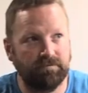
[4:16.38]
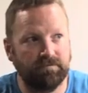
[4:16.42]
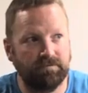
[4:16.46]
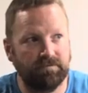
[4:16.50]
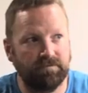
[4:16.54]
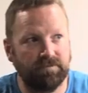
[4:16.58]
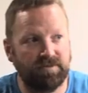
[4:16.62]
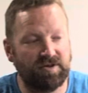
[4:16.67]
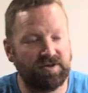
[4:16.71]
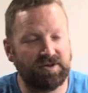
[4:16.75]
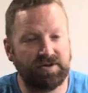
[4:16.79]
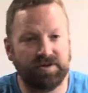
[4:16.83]

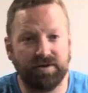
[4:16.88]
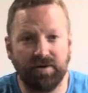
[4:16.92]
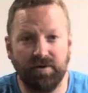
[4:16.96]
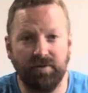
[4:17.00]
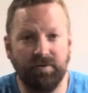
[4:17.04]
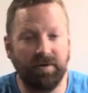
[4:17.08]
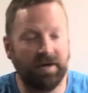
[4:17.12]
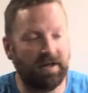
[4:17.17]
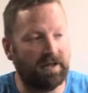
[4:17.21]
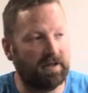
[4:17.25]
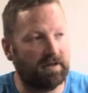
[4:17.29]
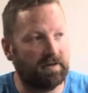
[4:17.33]
so
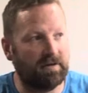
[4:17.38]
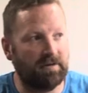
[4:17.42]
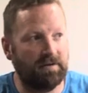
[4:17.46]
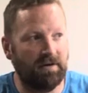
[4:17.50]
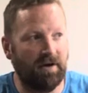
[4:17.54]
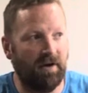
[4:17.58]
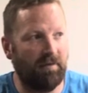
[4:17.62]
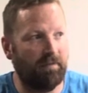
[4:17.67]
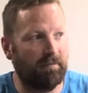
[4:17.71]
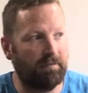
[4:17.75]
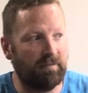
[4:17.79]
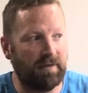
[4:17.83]
many
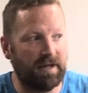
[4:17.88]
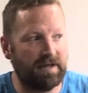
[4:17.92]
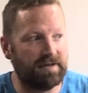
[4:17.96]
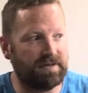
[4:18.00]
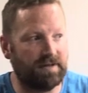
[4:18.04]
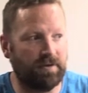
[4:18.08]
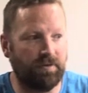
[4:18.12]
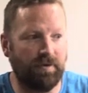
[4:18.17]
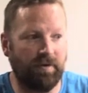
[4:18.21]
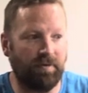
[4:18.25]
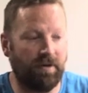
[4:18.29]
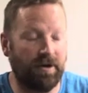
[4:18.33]

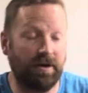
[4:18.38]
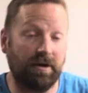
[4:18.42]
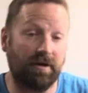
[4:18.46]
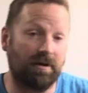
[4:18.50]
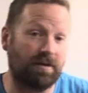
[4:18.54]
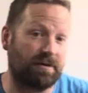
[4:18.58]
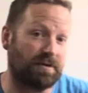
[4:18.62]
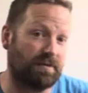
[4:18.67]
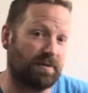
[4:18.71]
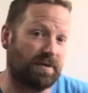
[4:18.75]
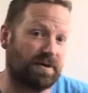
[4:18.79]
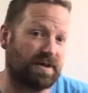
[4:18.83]
amazing women in
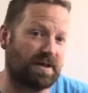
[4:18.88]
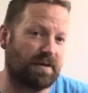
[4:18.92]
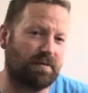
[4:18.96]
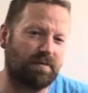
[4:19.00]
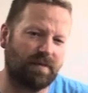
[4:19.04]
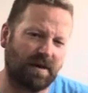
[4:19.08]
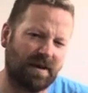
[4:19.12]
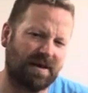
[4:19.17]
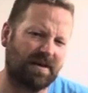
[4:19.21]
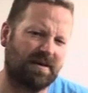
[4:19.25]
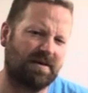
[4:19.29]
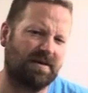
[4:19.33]
country music,
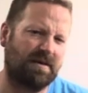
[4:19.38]
but